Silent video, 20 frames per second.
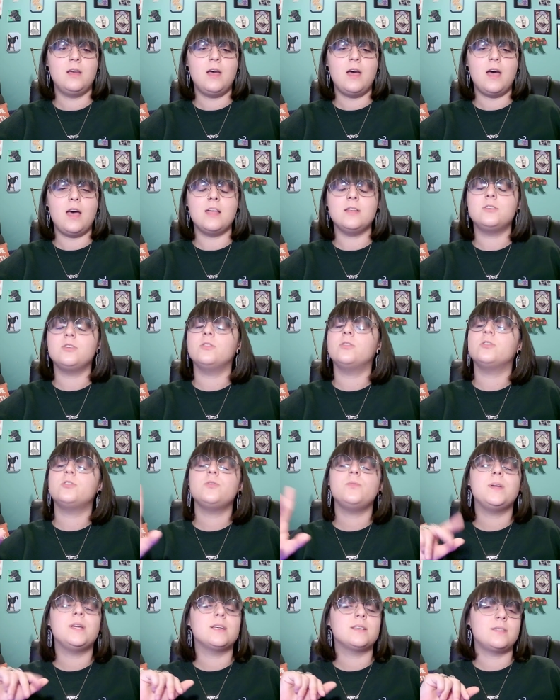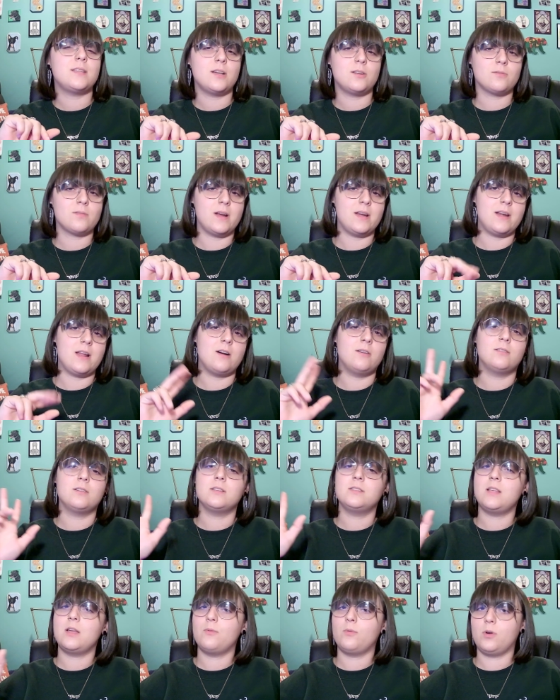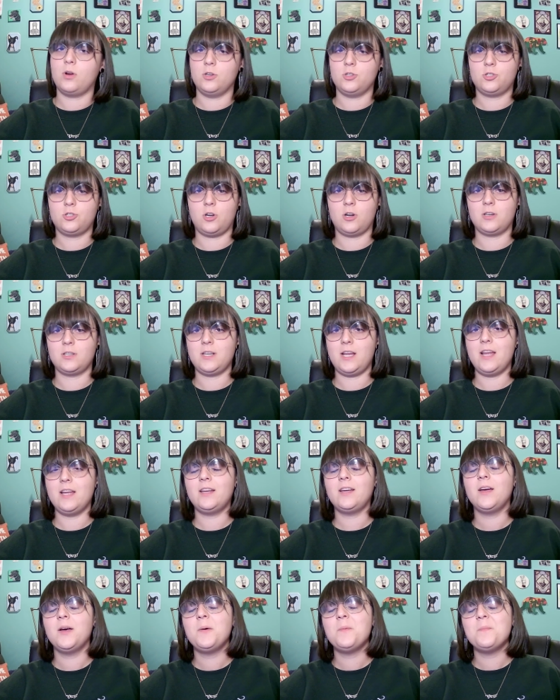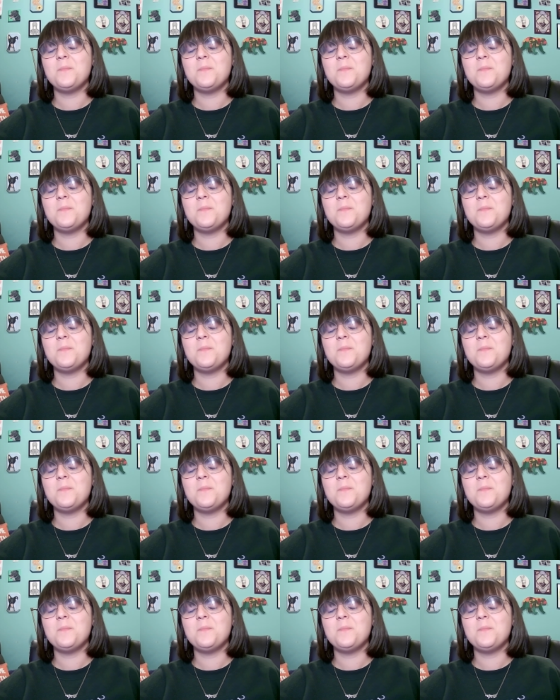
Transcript: and so they're doing a sale right now because they were on Shark Tank.